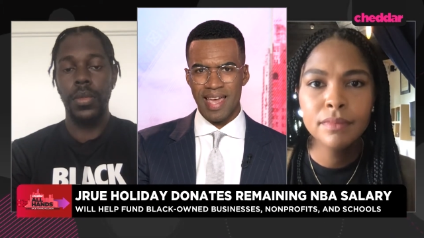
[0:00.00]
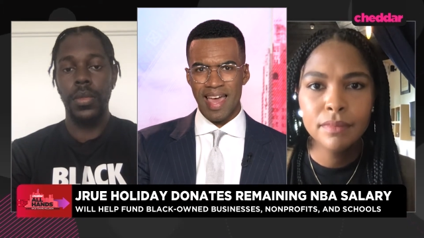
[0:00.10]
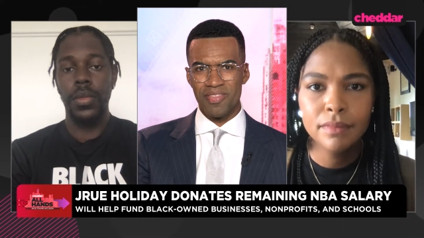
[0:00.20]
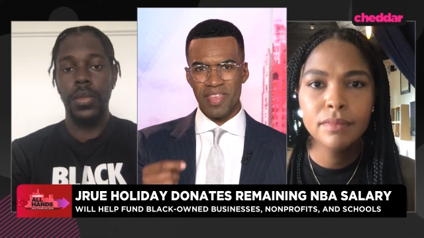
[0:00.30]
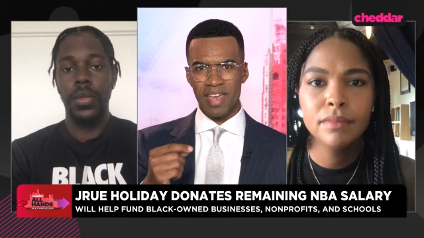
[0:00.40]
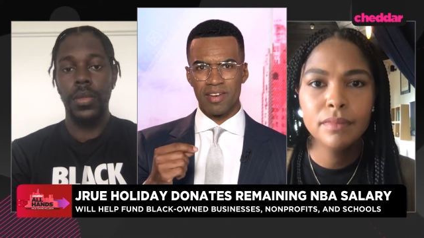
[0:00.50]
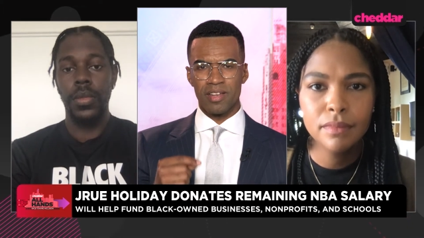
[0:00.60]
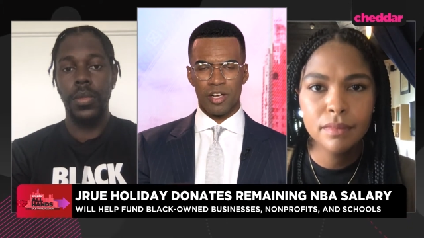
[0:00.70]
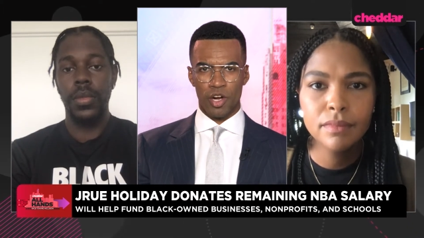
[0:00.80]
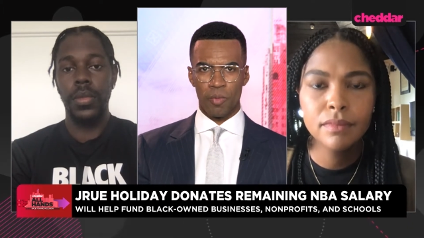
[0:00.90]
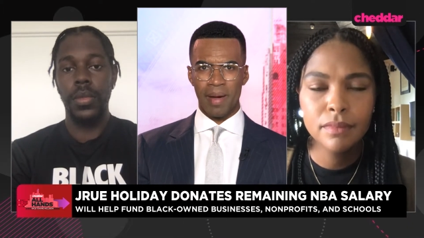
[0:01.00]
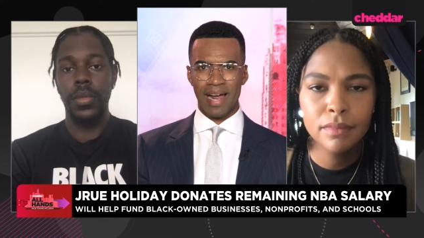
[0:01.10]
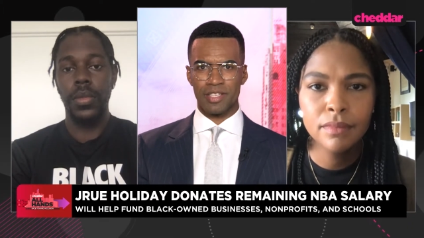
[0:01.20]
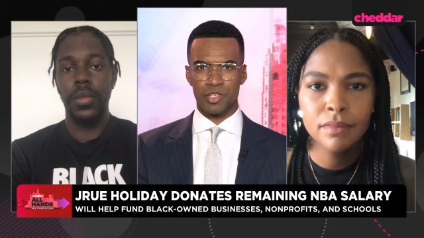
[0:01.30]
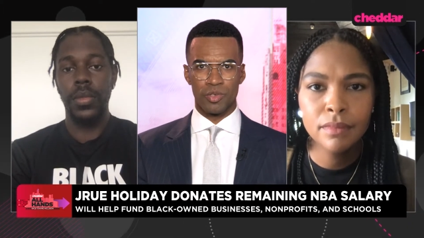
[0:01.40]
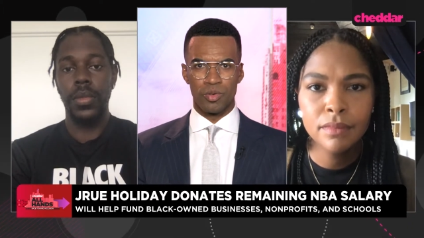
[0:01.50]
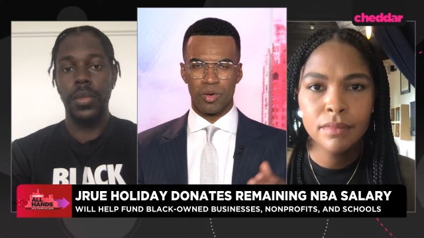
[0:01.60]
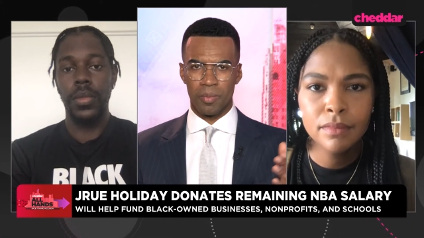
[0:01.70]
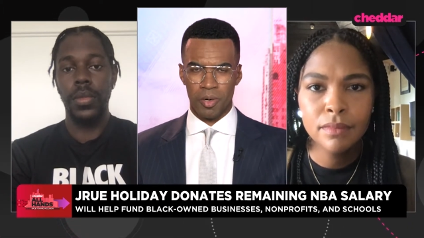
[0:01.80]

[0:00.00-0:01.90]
Speaker 1: and then go back to a